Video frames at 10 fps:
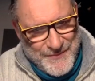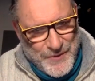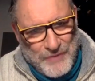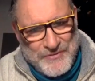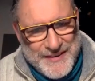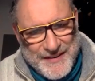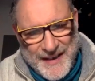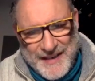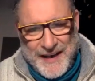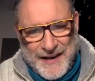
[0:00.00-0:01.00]
COVID,
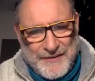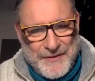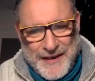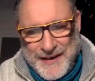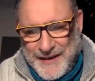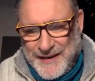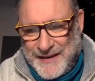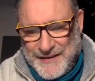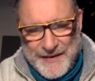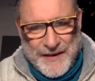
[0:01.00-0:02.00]
and
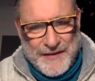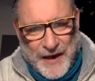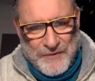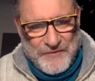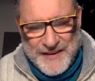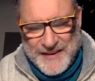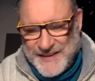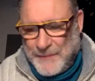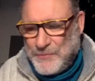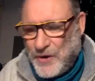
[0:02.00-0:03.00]
they kind of had the
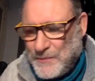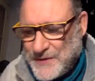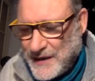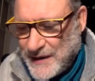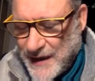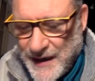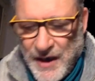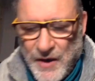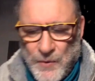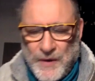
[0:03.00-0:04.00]
symptoms and
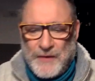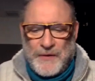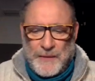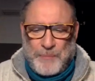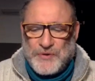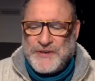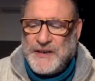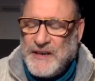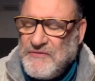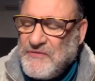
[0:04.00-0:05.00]
were
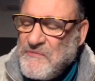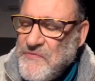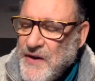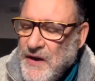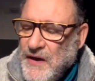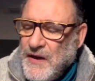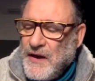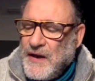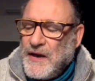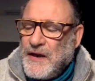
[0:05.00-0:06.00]
positive.
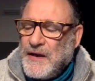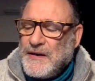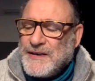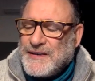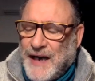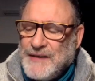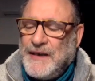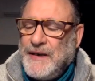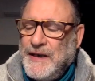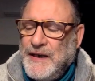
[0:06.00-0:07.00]

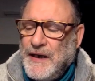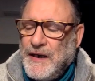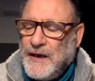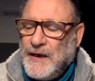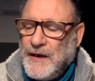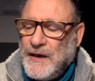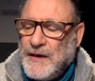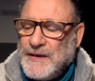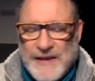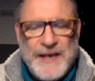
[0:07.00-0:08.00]
Suddenly,
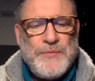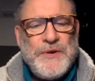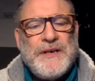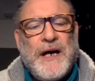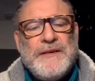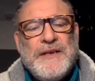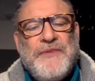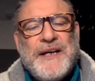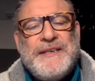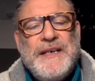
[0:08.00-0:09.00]
since we started
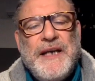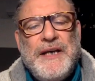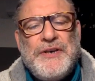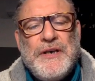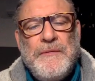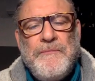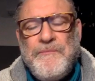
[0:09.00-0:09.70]
vaccination,